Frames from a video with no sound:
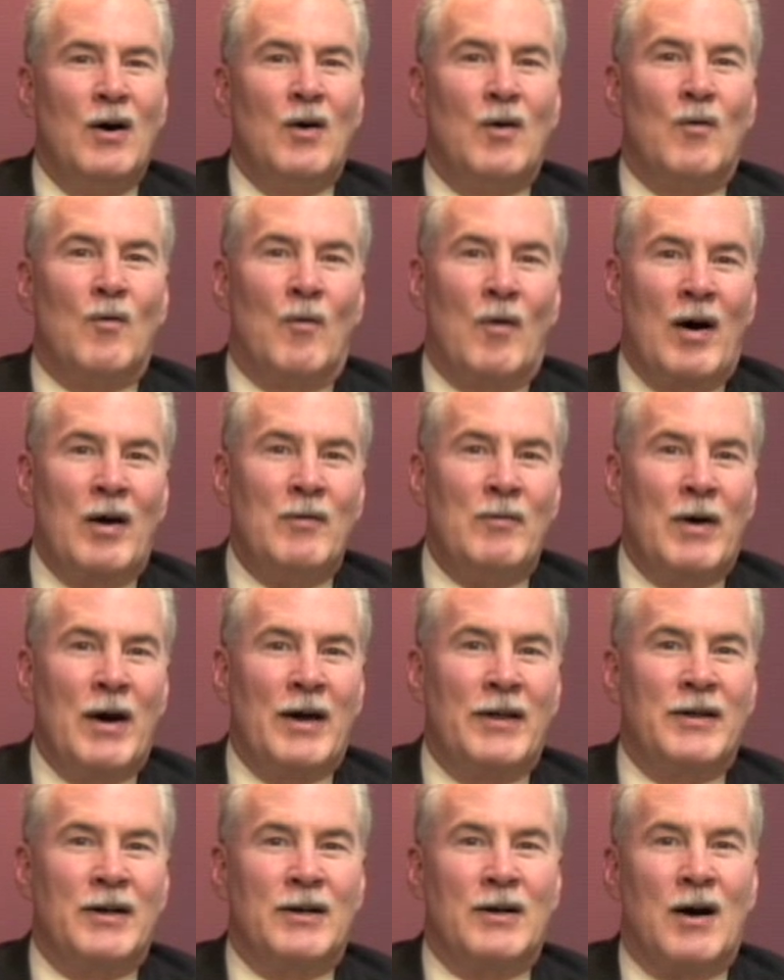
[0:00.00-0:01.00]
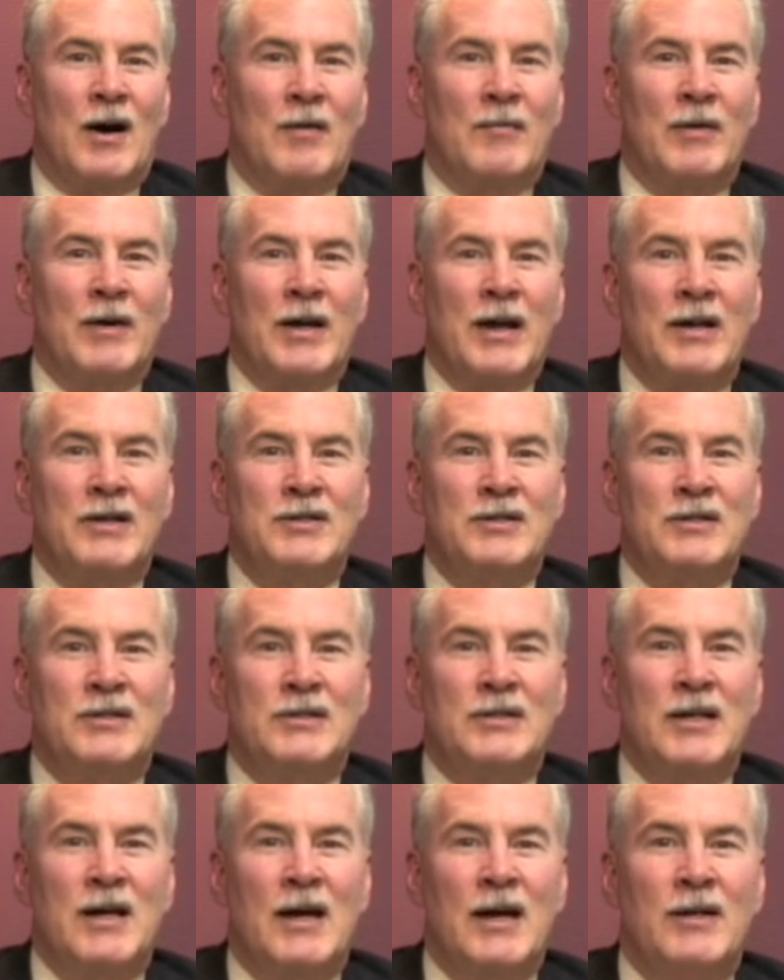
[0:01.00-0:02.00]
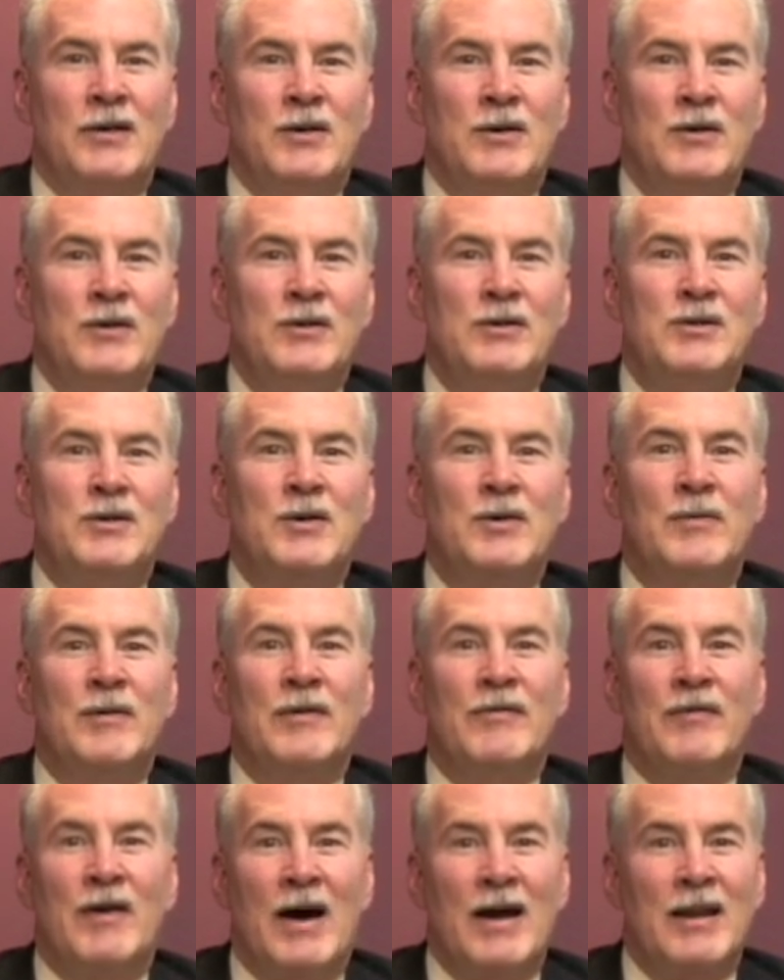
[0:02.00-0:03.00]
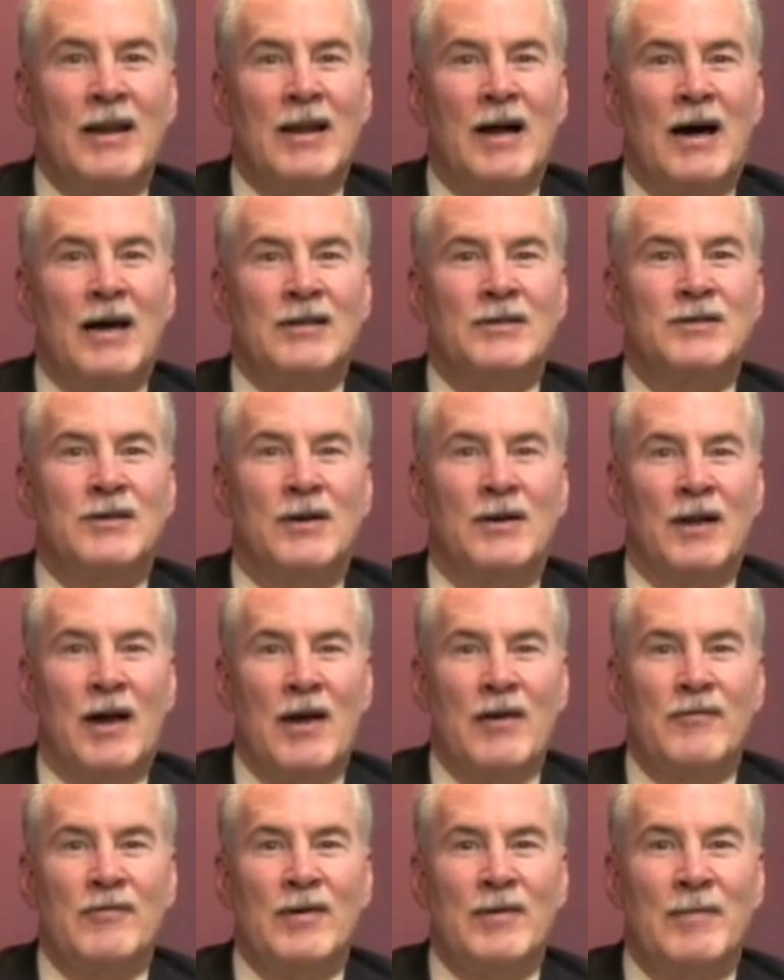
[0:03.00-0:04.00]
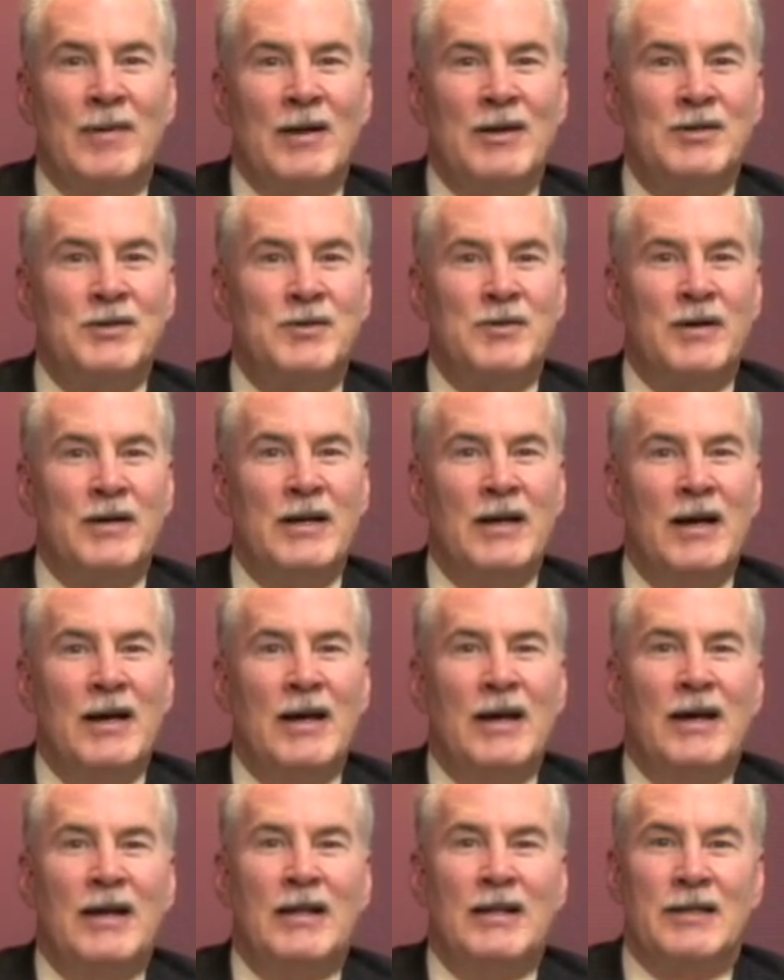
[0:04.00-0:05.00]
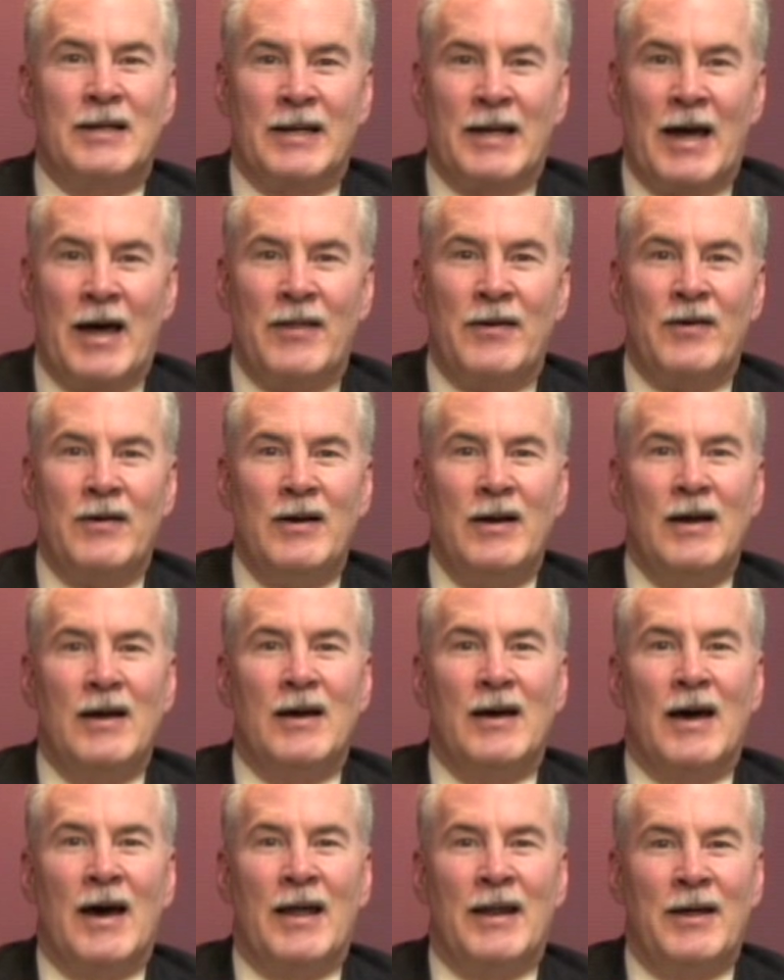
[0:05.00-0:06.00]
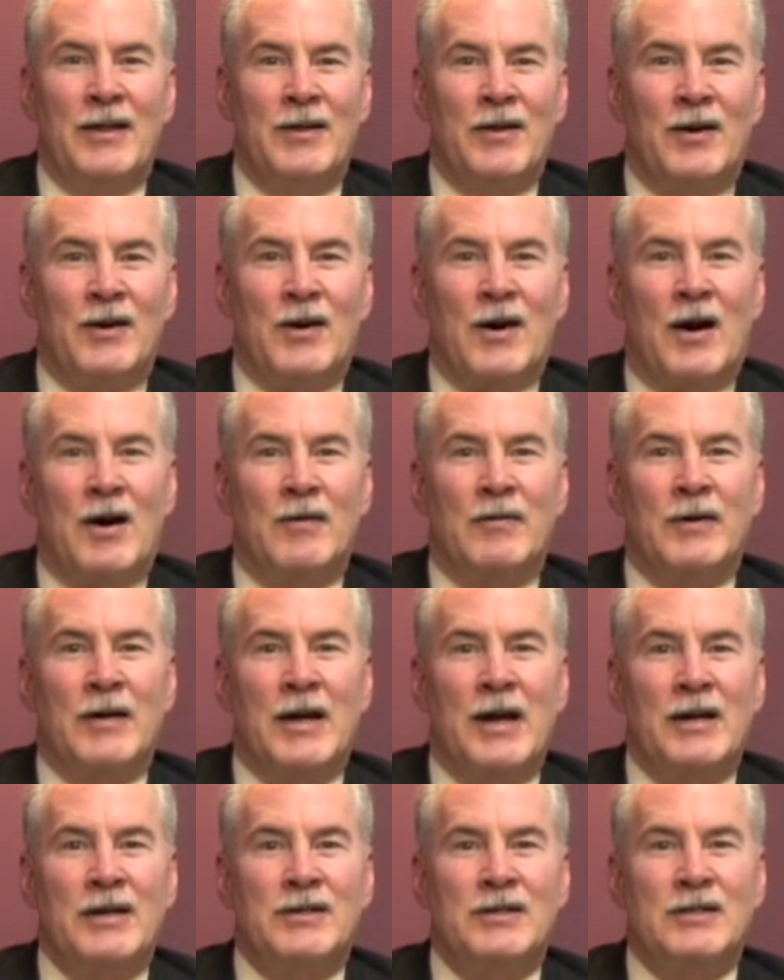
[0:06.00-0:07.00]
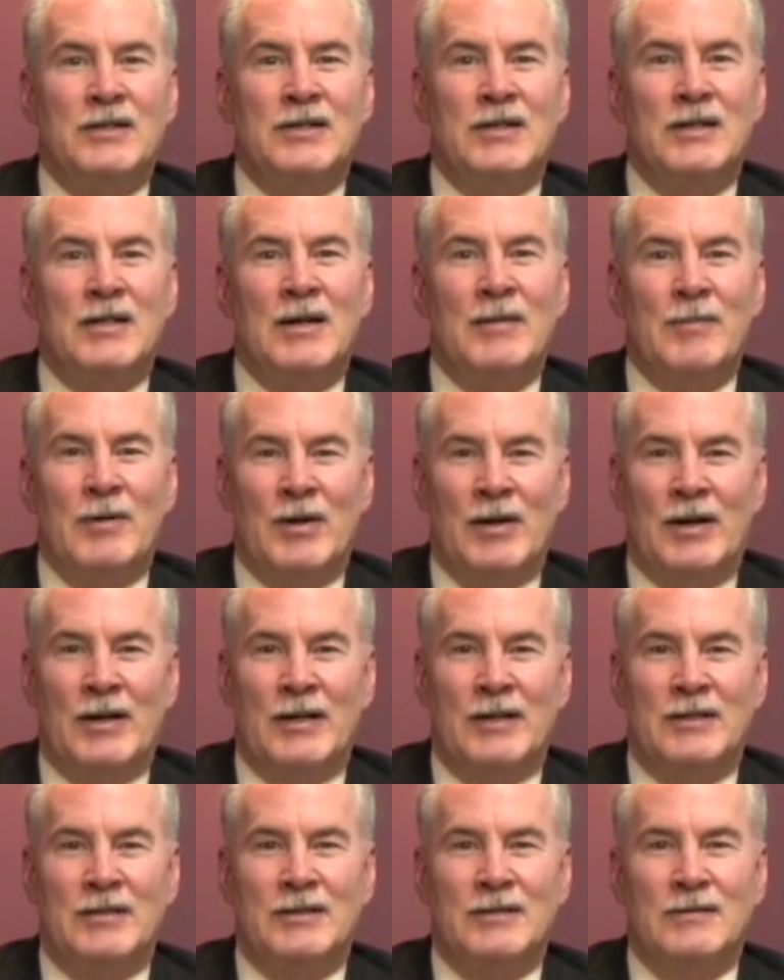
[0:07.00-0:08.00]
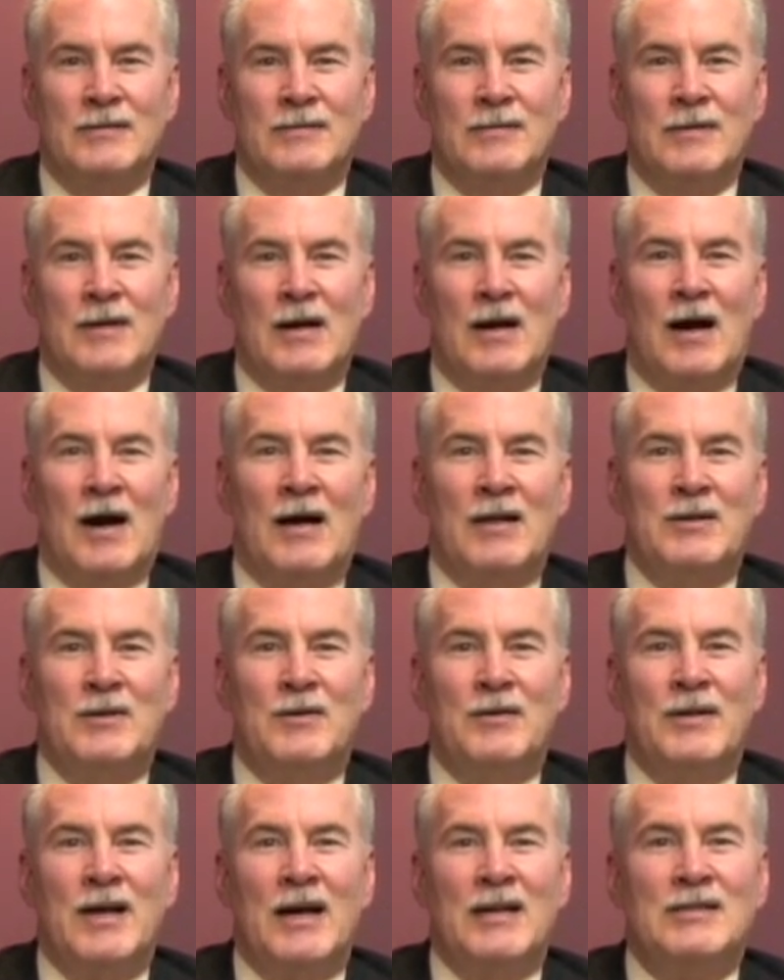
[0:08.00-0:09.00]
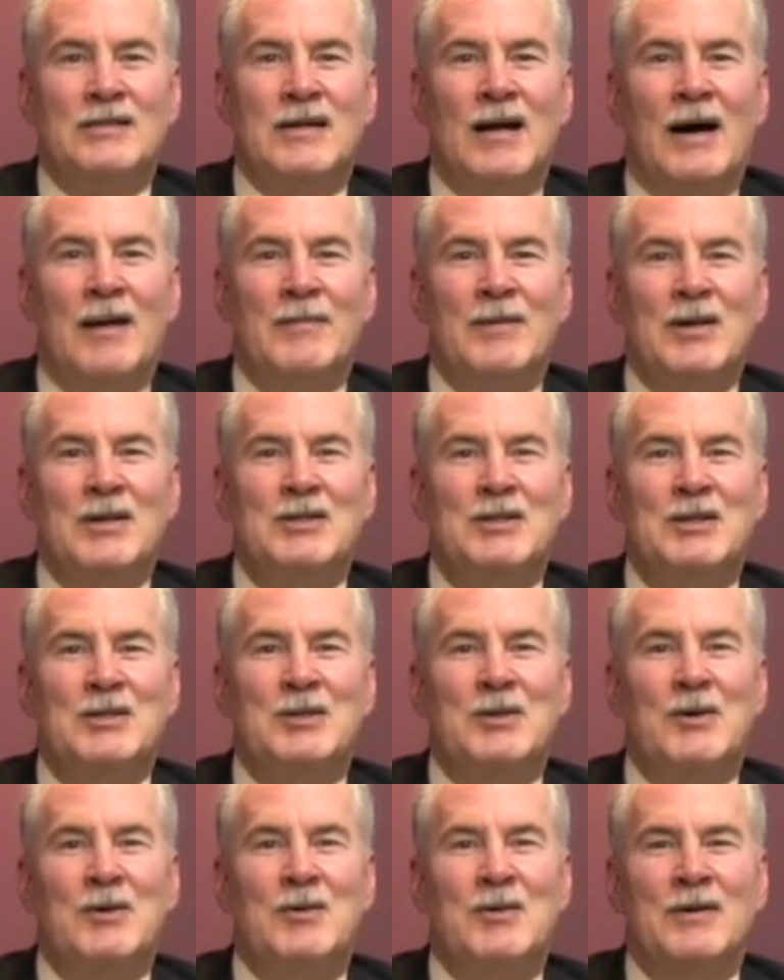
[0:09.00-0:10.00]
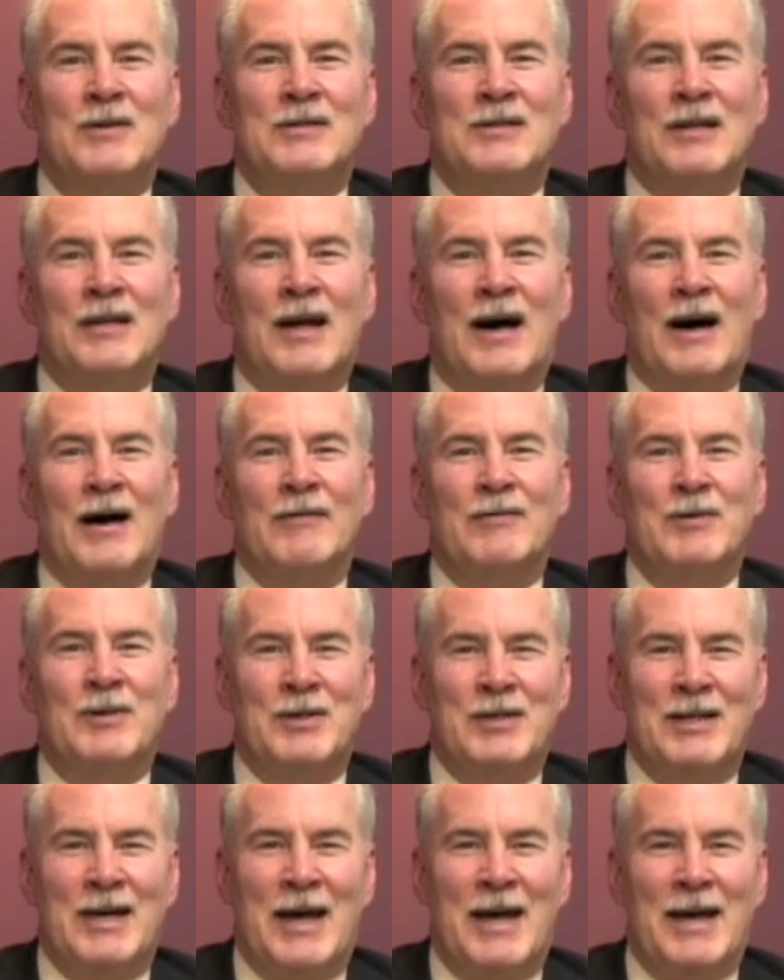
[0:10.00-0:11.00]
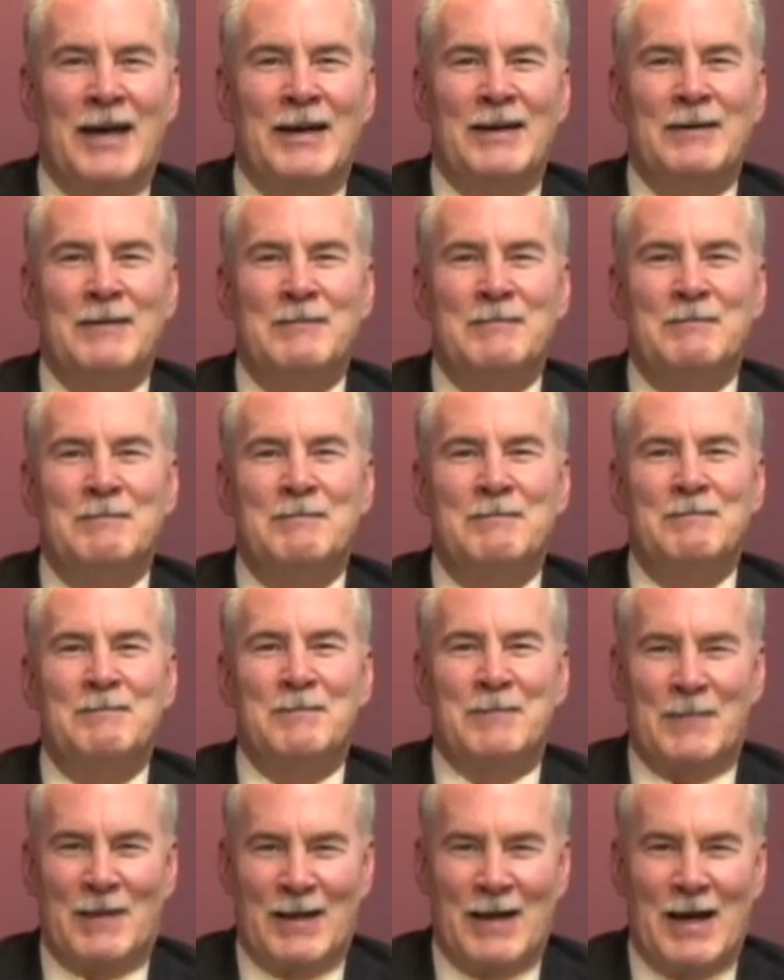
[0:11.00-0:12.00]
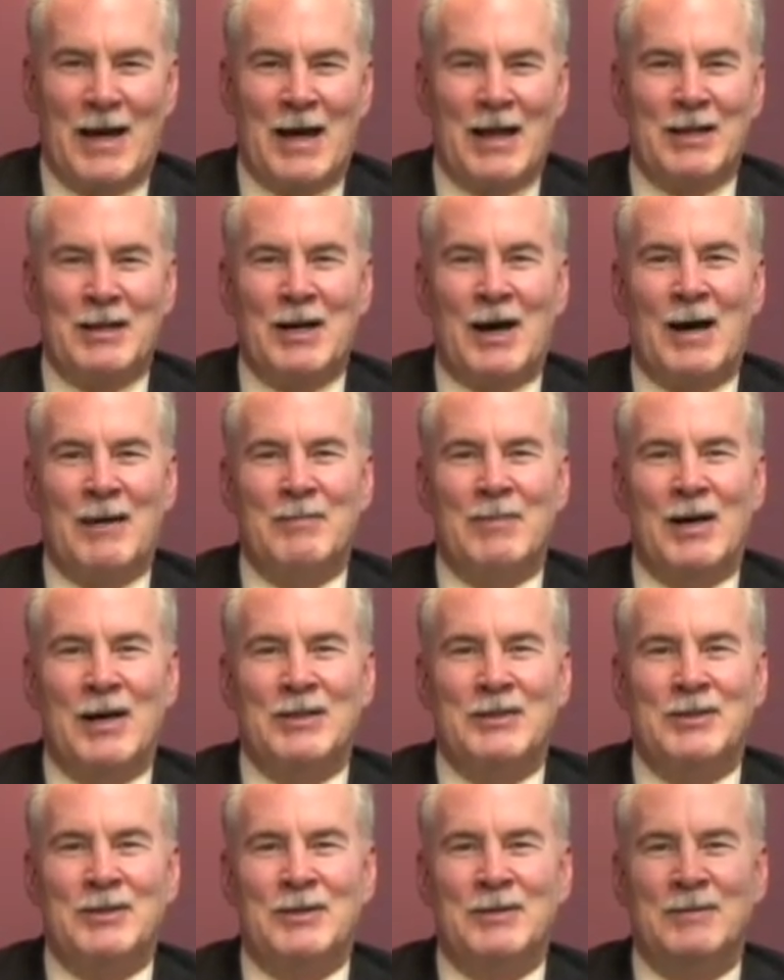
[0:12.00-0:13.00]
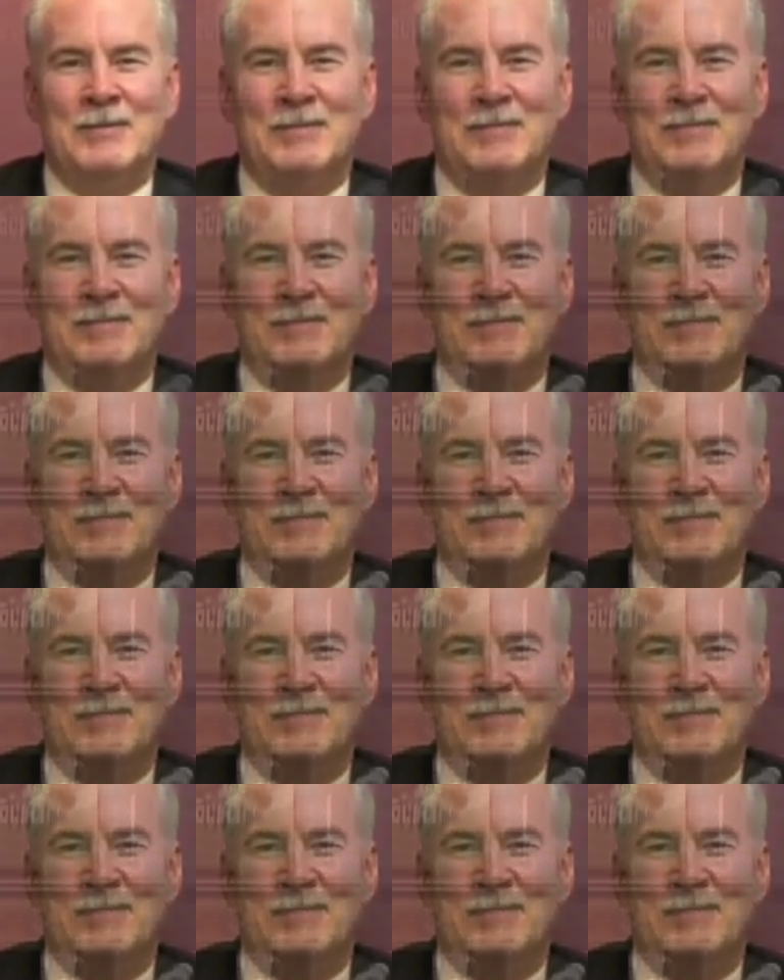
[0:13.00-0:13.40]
one way that congregations can use to revitalize their life and ministry together and in their congregations and communities. Until next time, this is Lutherans Alive. Good day, and God bless you.